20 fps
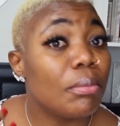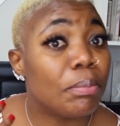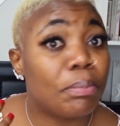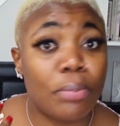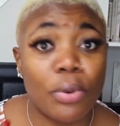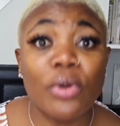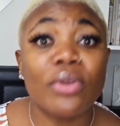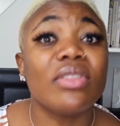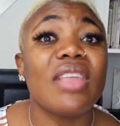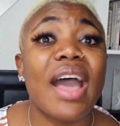
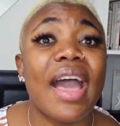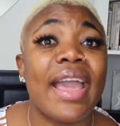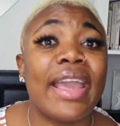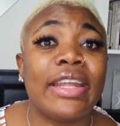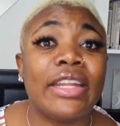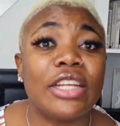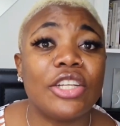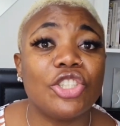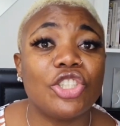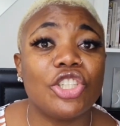put that
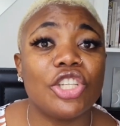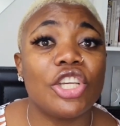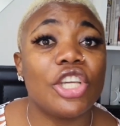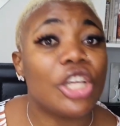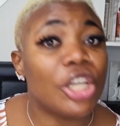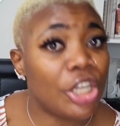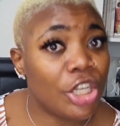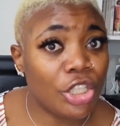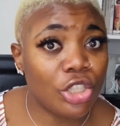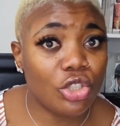energy
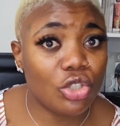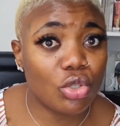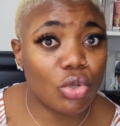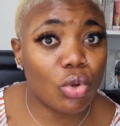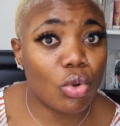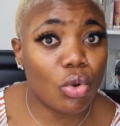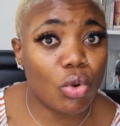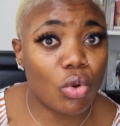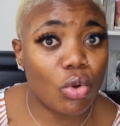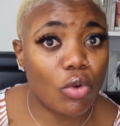
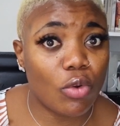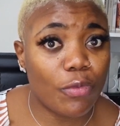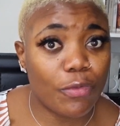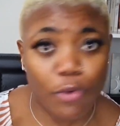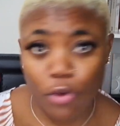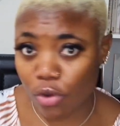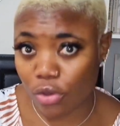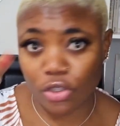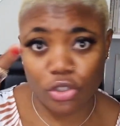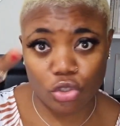into
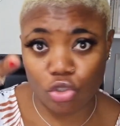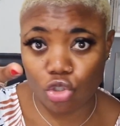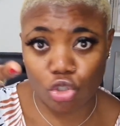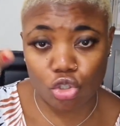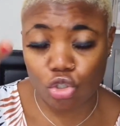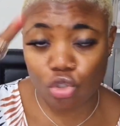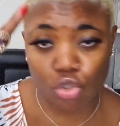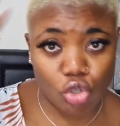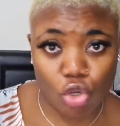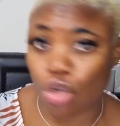
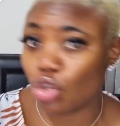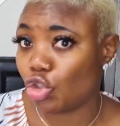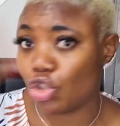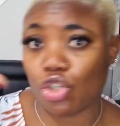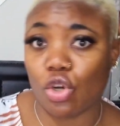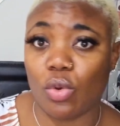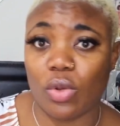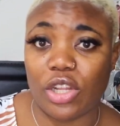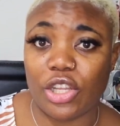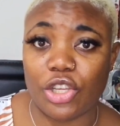
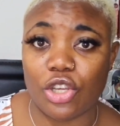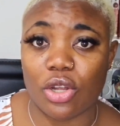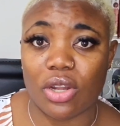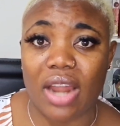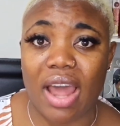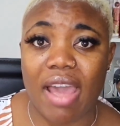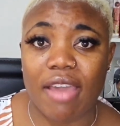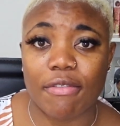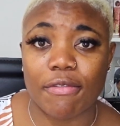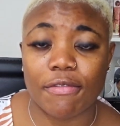controlling your
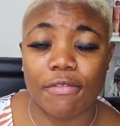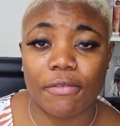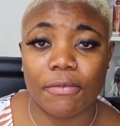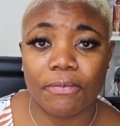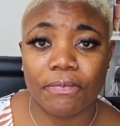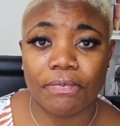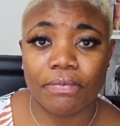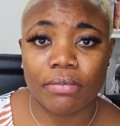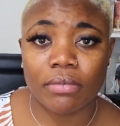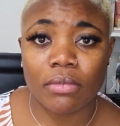life
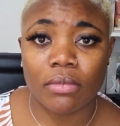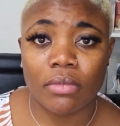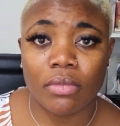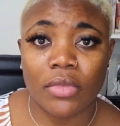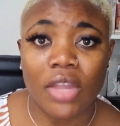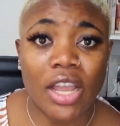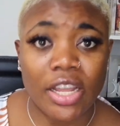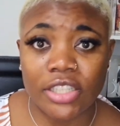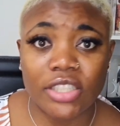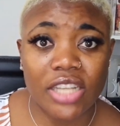
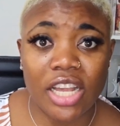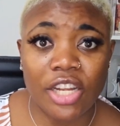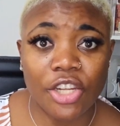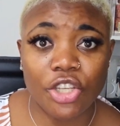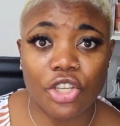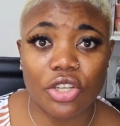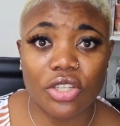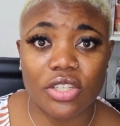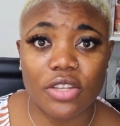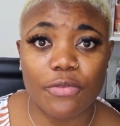and
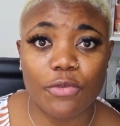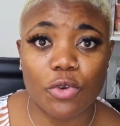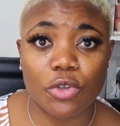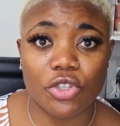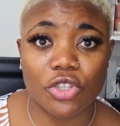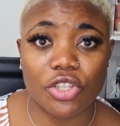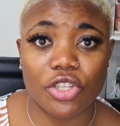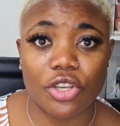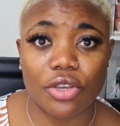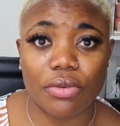telling yourself
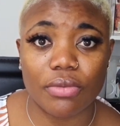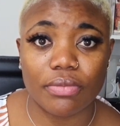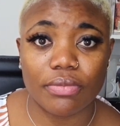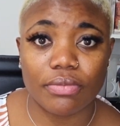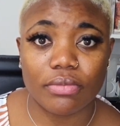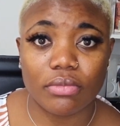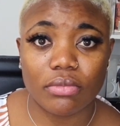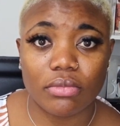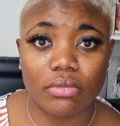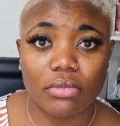what to do.
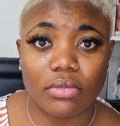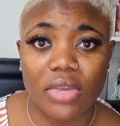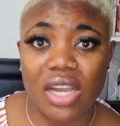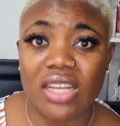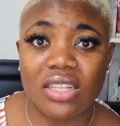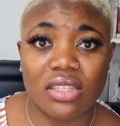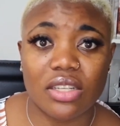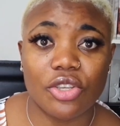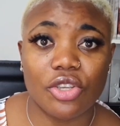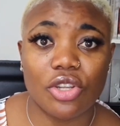
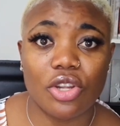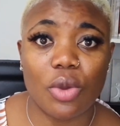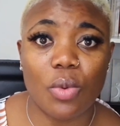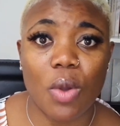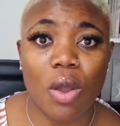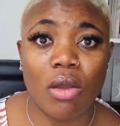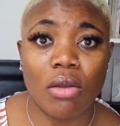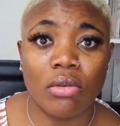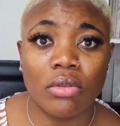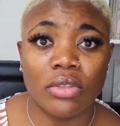And say, you know
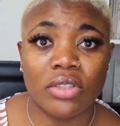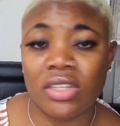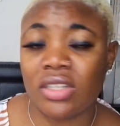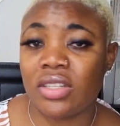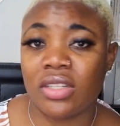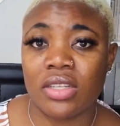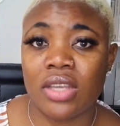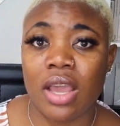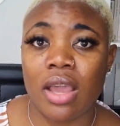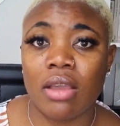what,
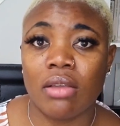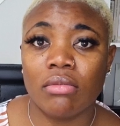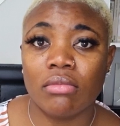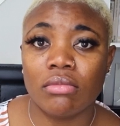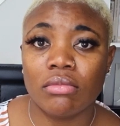this year,